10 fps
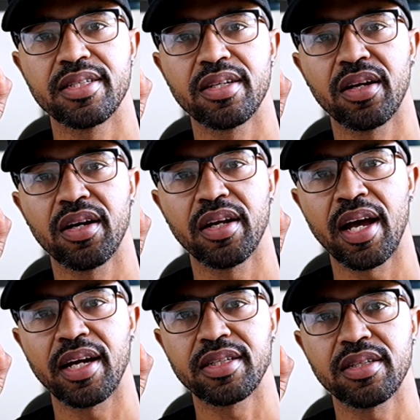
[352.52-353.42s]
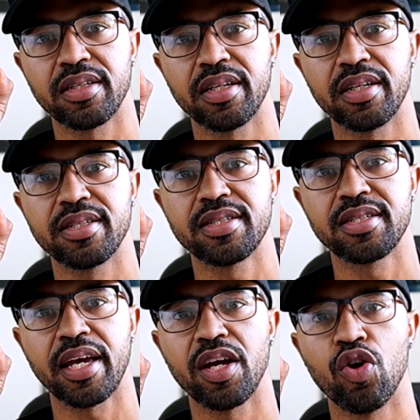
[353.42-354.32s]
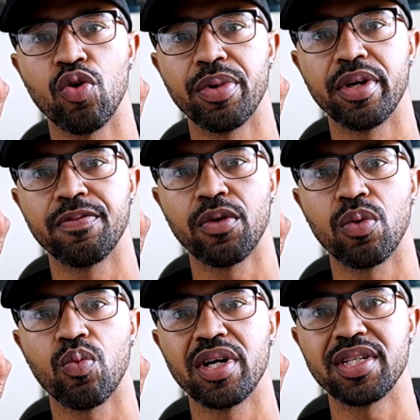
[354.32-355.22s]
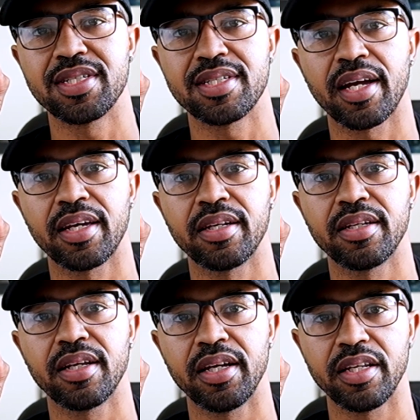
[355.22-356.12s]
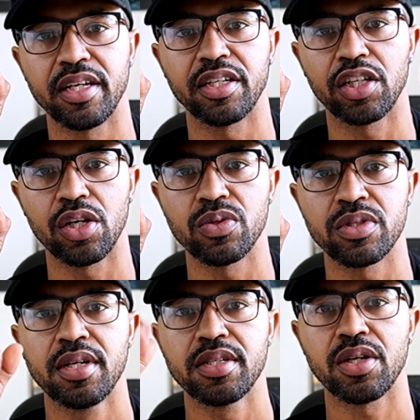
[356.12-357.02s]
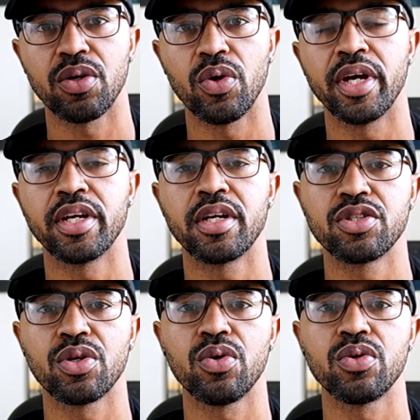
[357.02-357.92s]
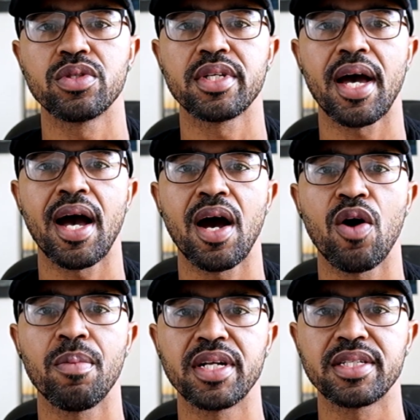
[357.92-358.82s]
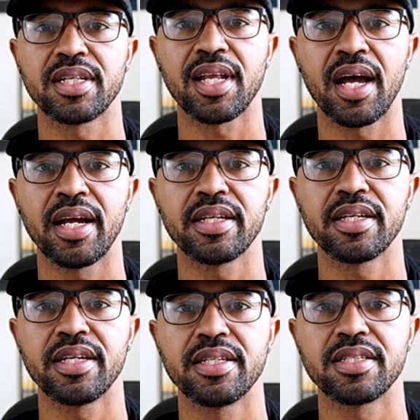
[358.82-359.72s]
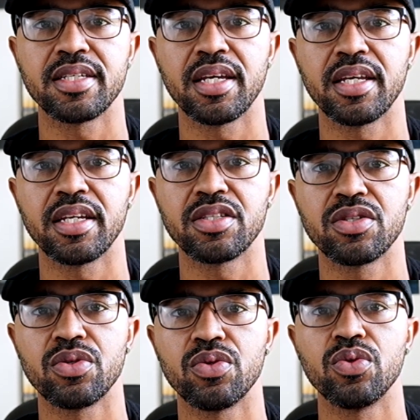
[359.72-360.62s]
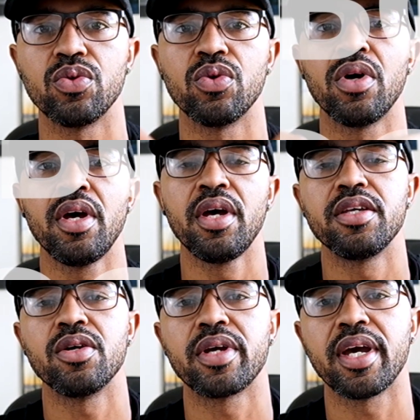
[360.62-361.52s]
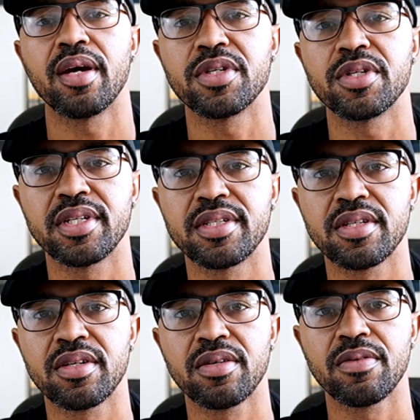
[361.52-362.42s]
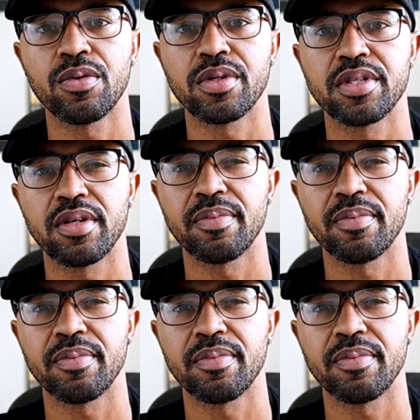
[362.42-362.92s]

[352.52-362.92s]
is going to actually stay open for 1 second and then close. So it controls how much light is getting to your camera sensor for a certain